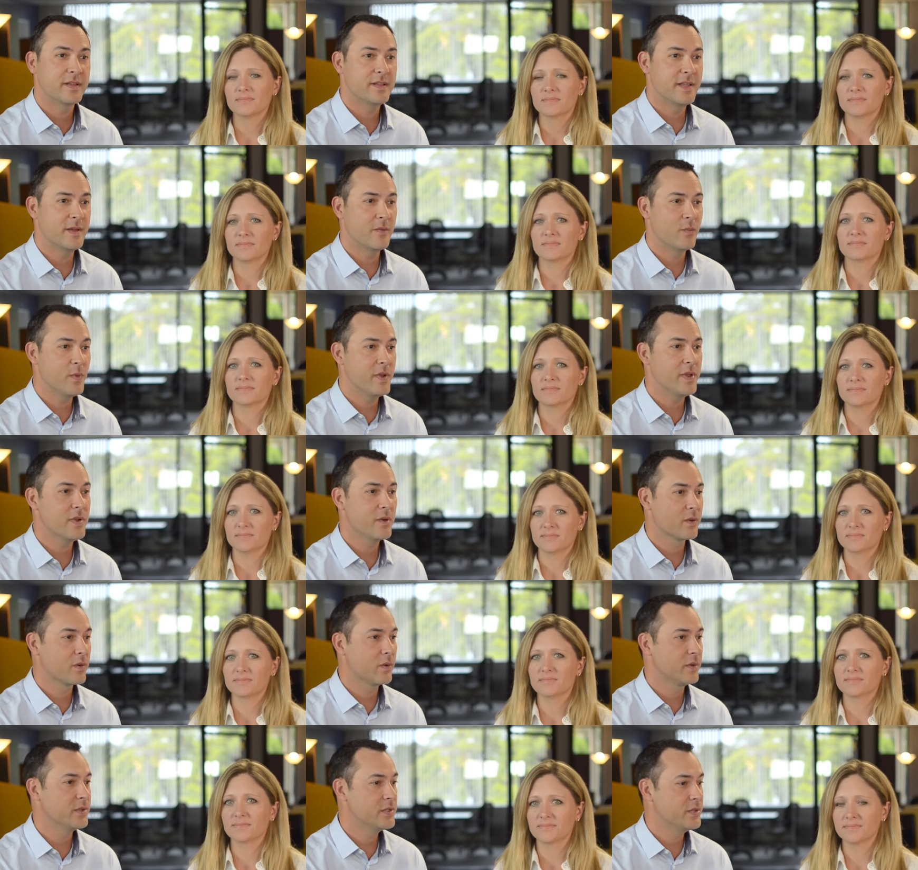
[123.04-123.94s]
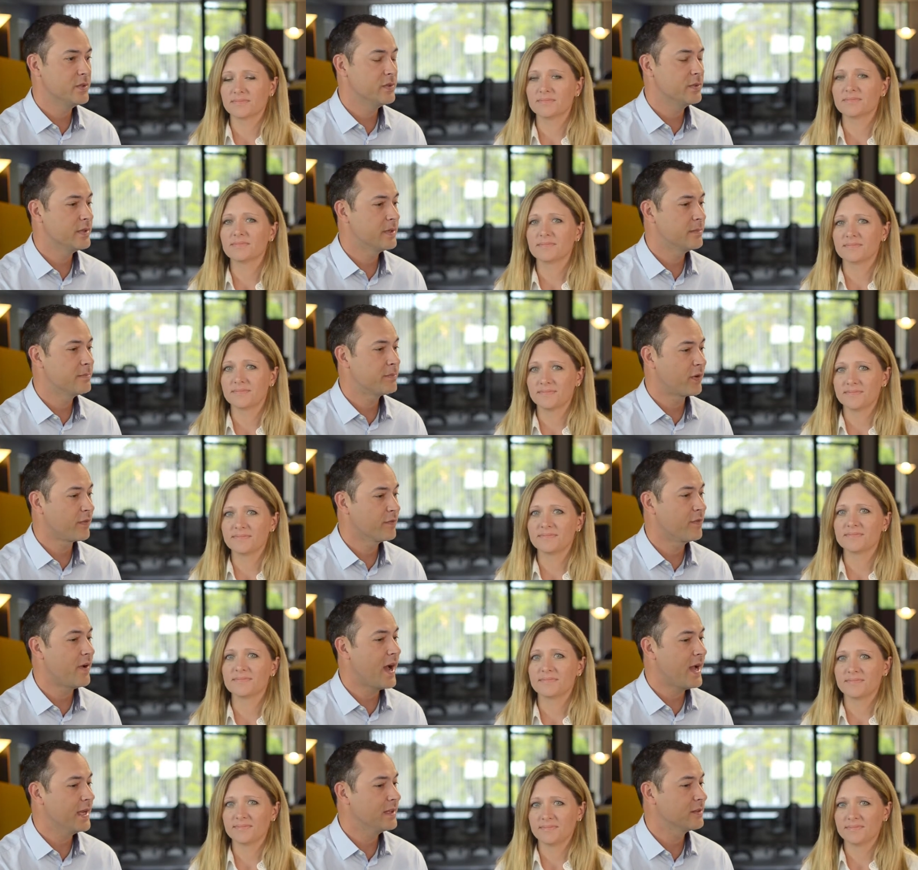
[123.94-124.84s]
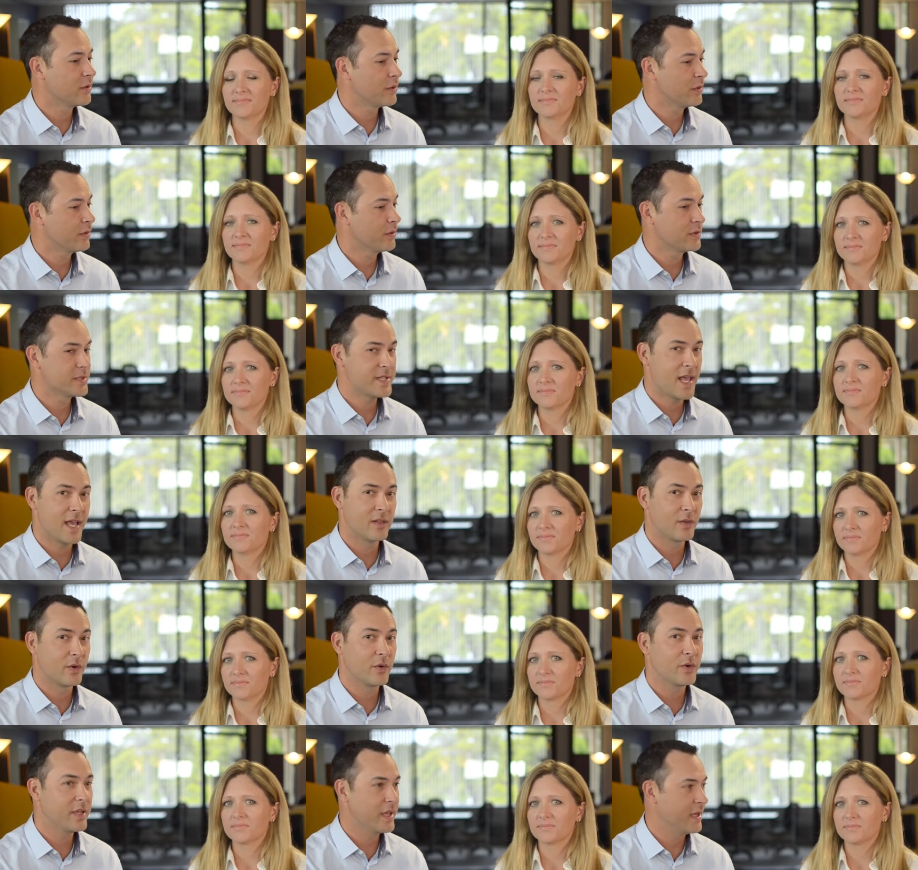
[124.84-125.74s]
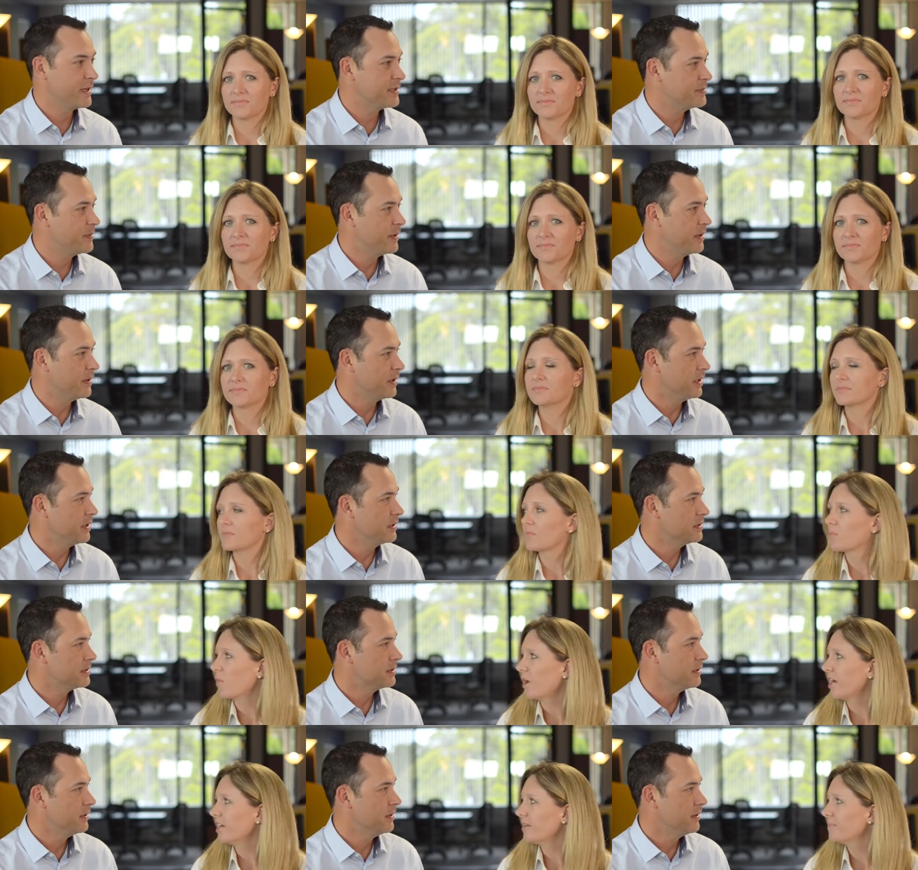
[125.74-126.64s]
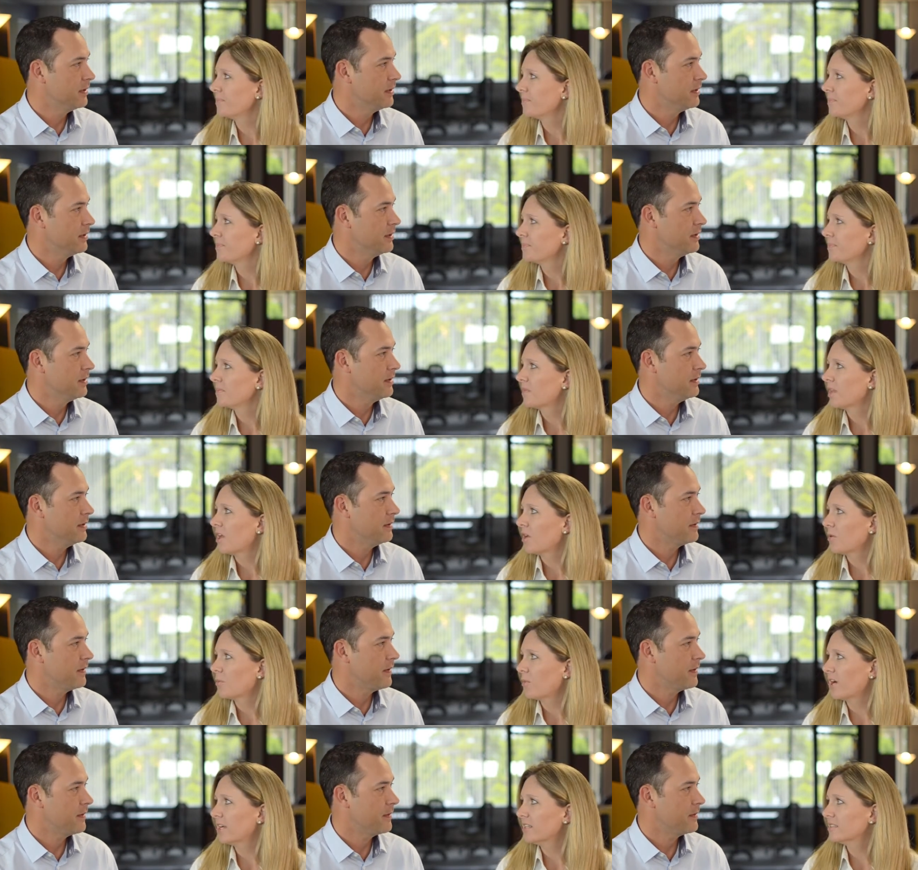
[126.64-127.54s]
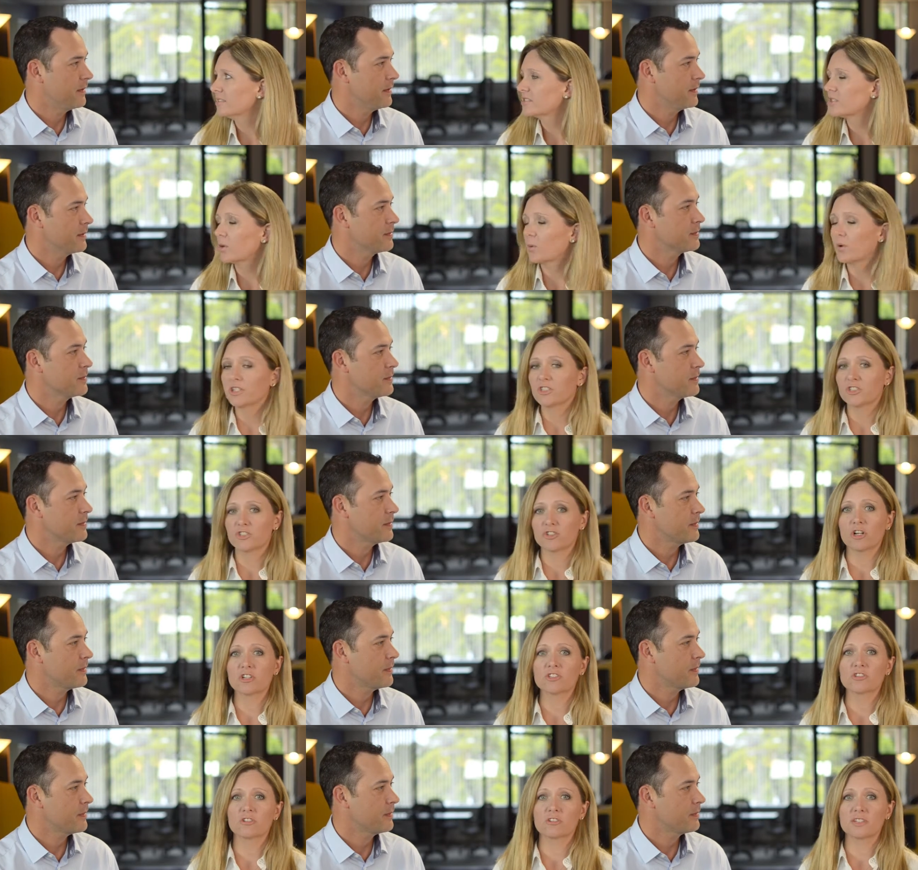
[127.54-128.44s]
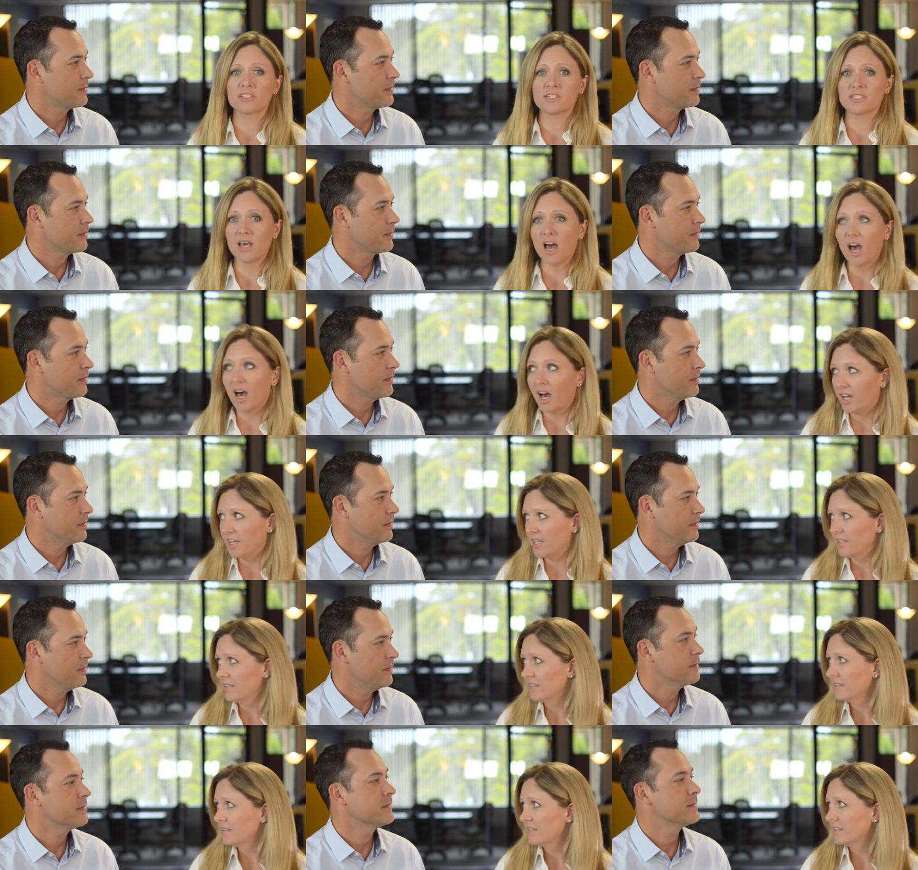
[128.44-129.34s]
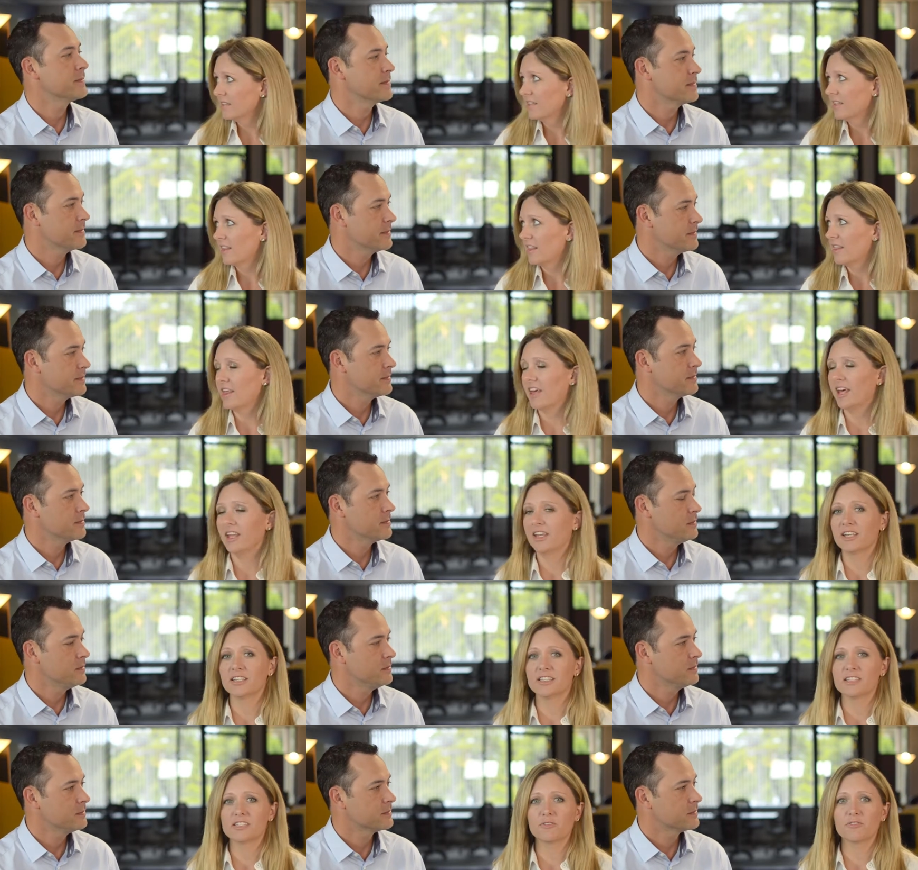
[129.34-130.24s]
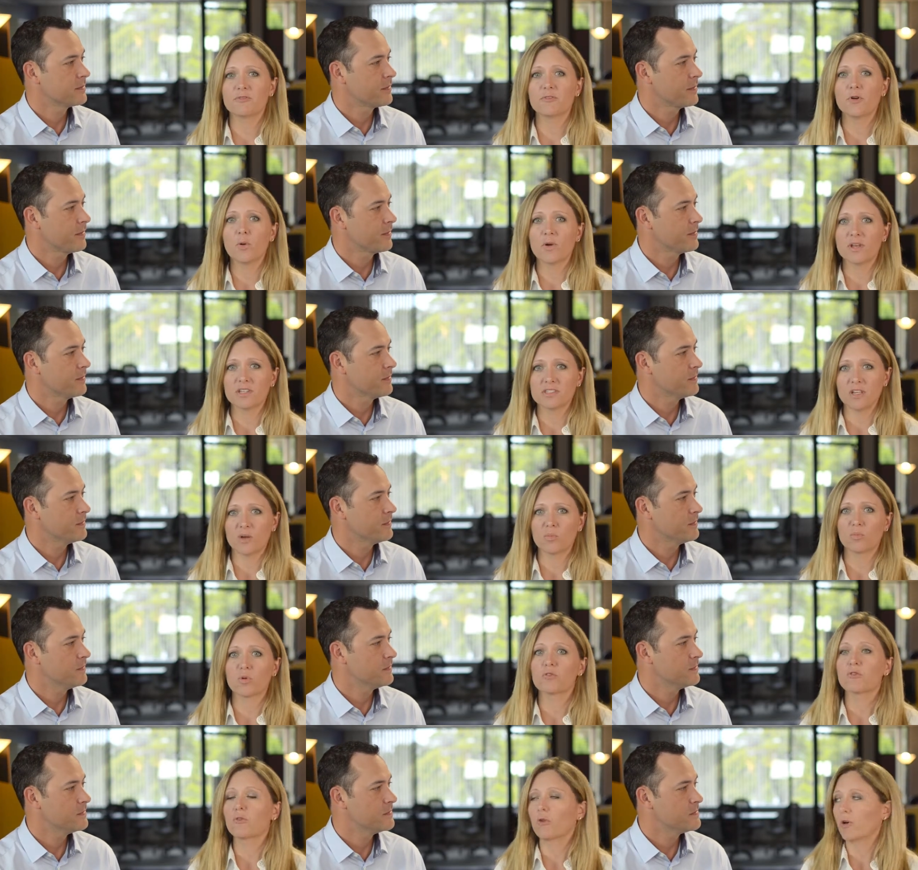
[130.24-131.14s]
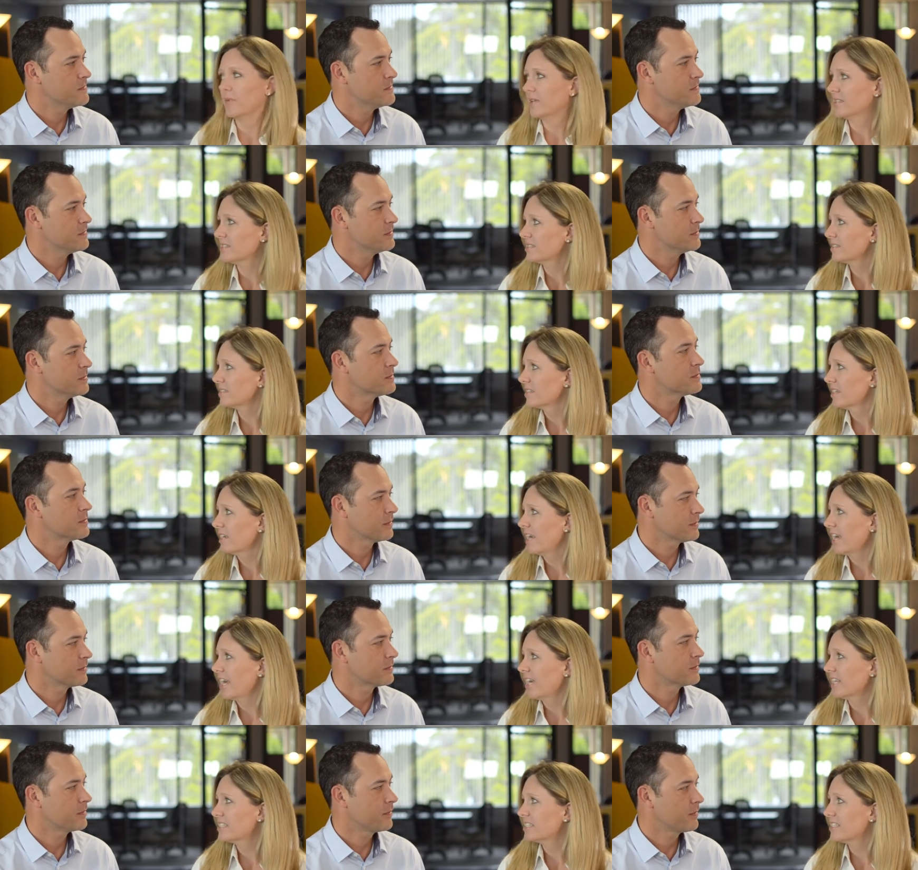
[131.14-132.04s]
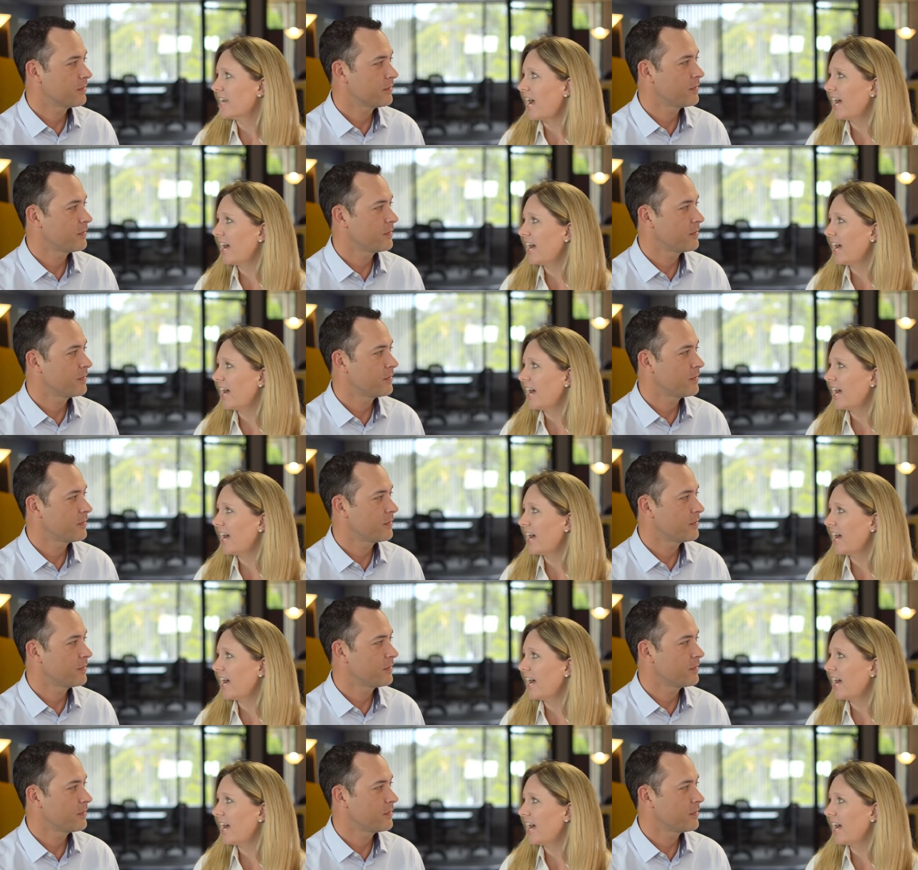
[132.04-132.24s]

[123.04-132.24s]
Speaker 1: that we are going to provide learners that learning experience.
Speaker 2: Right, right. So, instructional design then is to focus on performance. It's to